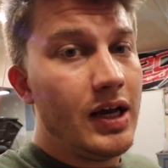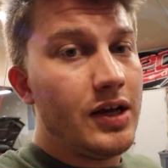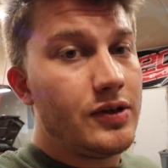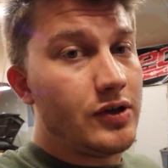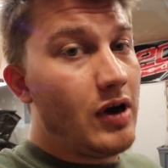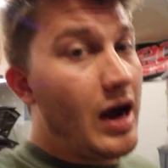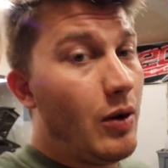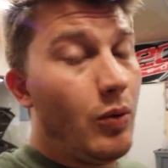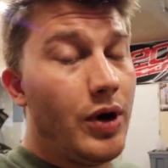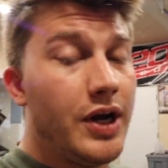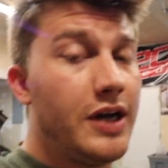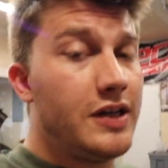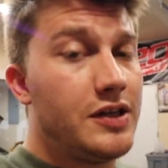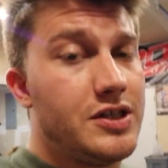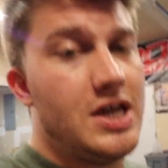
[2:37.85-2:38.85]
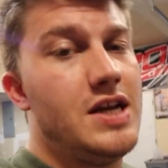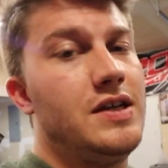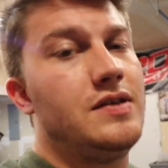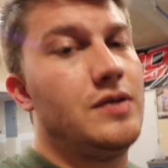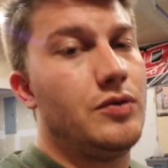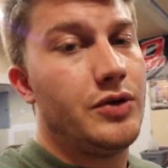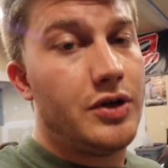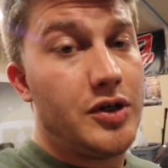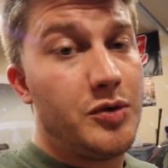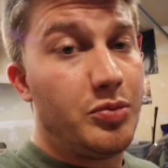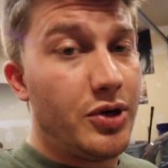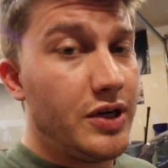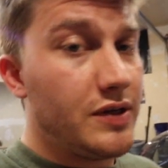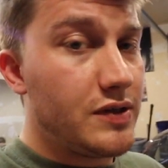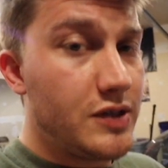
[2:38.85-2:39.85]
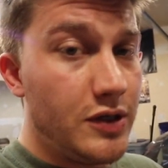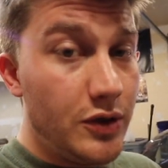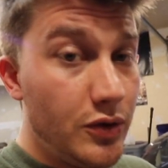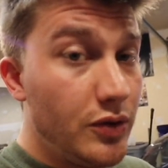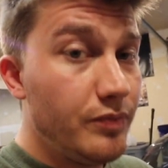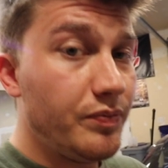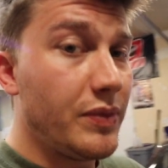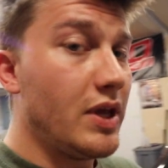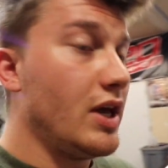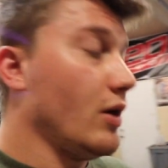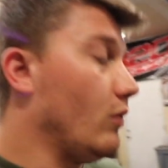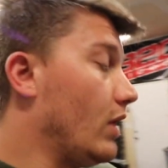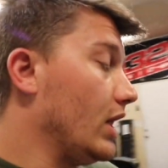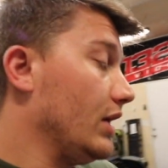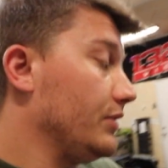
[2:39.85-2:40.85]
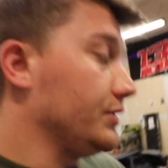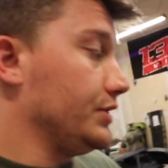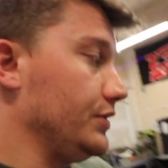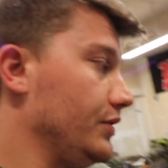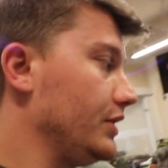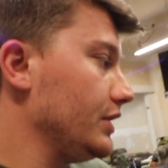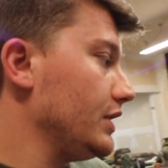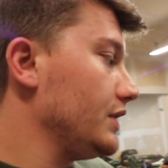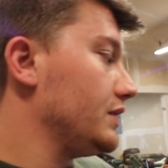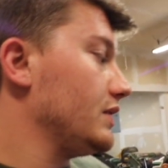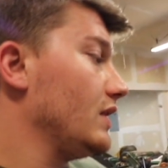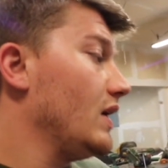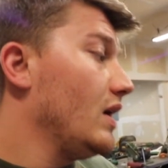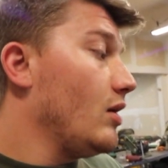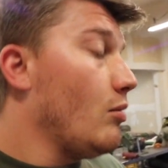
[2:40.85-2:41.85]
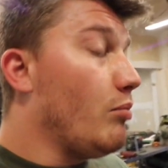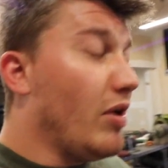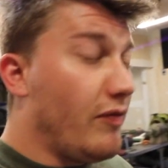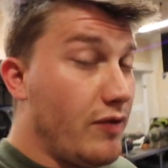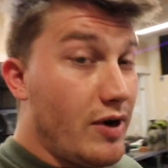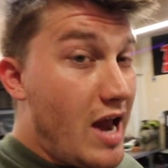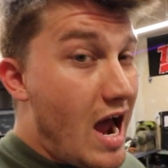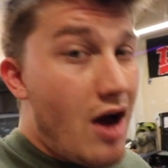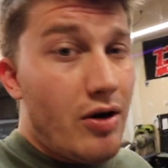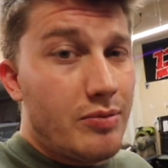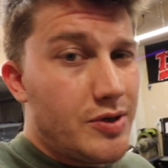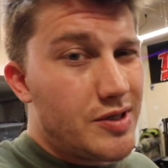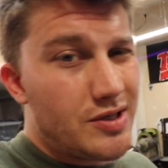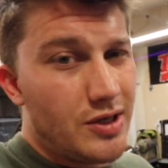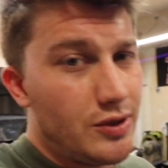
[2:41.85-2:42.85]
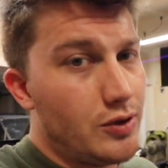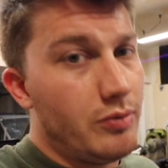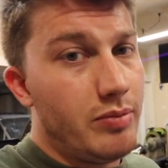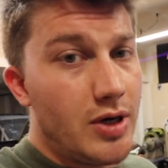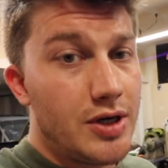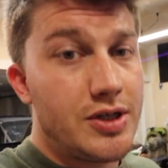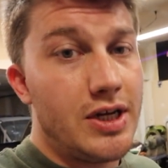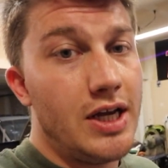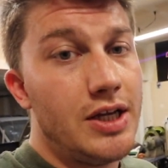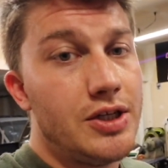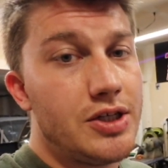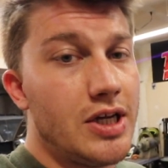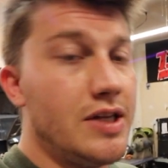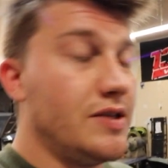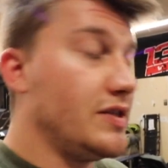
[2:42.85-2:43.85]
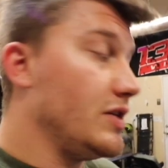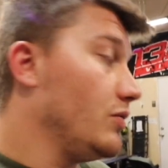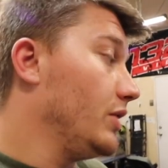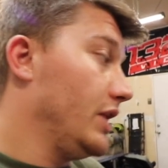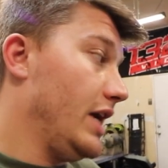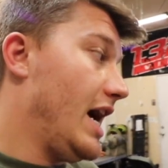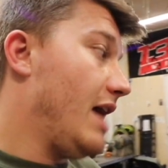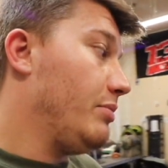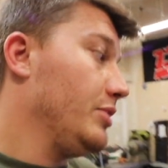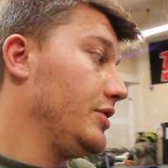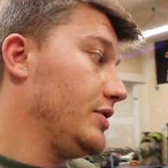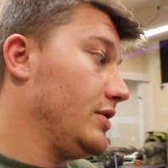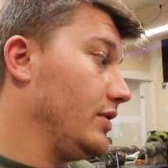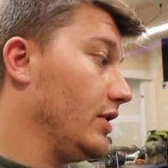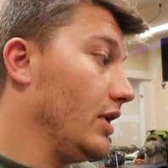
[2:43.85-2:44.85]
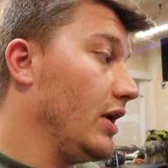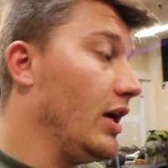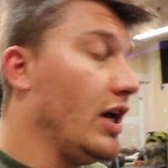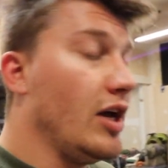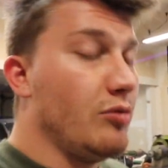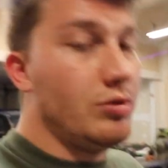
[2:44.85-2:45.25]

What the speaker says: So I wanted to change the rear springs too while I was doing this, but for now I'm just gonna do the bar change and see what happens to it,